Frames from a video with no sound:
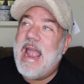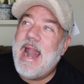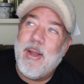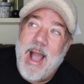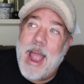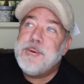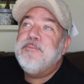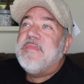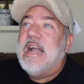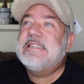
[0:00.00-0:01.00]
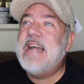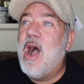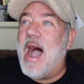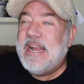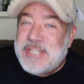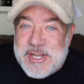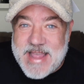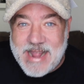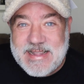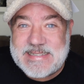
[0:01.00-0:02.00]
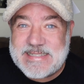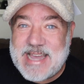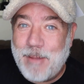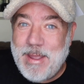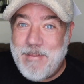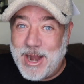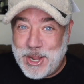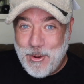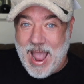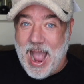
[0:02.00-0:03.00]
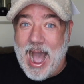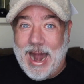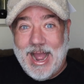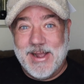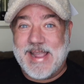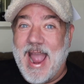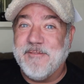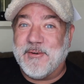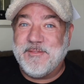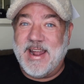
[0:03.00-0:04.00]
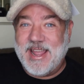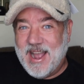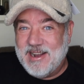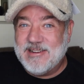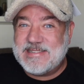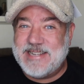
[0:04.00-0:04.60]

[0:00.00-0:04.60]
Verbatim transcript: anyway, so I do think this is going to be my new hat, okay, for videos.